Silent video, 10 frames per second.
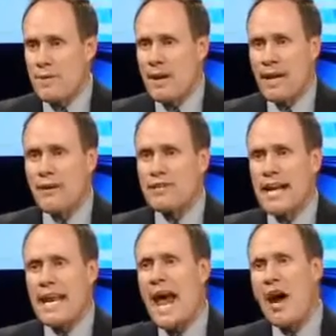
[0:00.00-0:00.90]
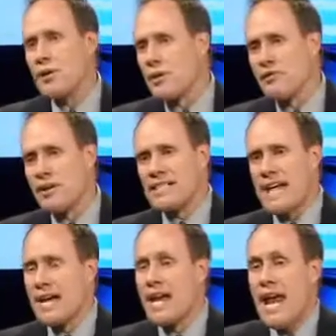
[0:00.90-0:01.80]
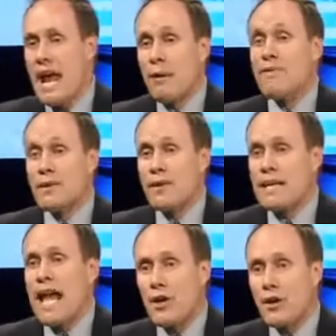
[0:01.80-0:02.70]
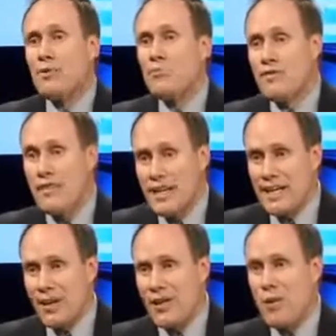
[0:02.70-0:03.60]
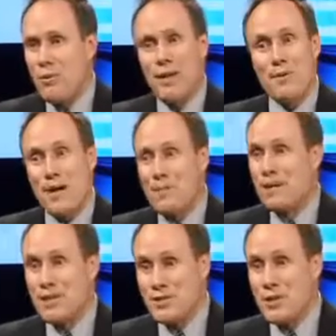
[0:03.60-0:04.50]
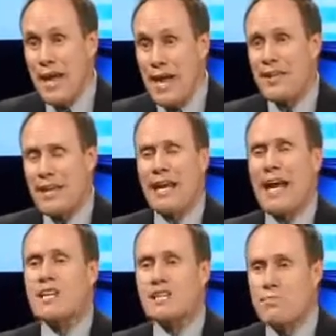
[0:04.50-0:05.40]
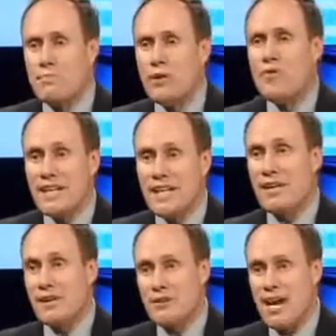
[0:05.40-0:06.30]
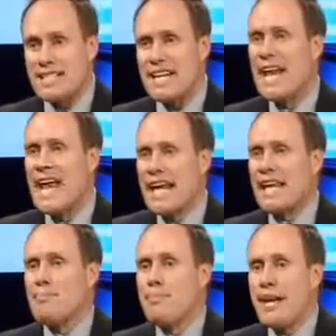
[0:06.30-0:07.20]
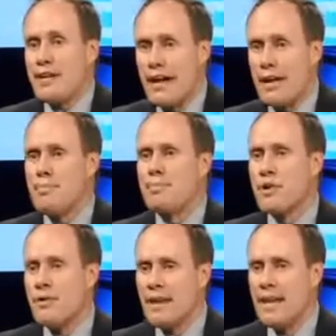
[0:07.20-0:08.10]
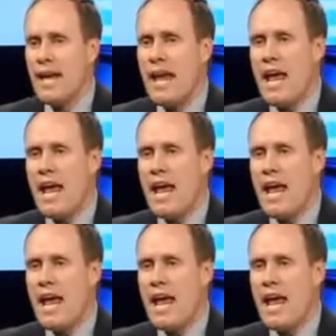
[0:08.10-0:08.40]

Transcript: They want to understand how you increase that. And we've learned how you can move the needle. We help companies do that. They can actually move the needle on trust and get better at it, improve it.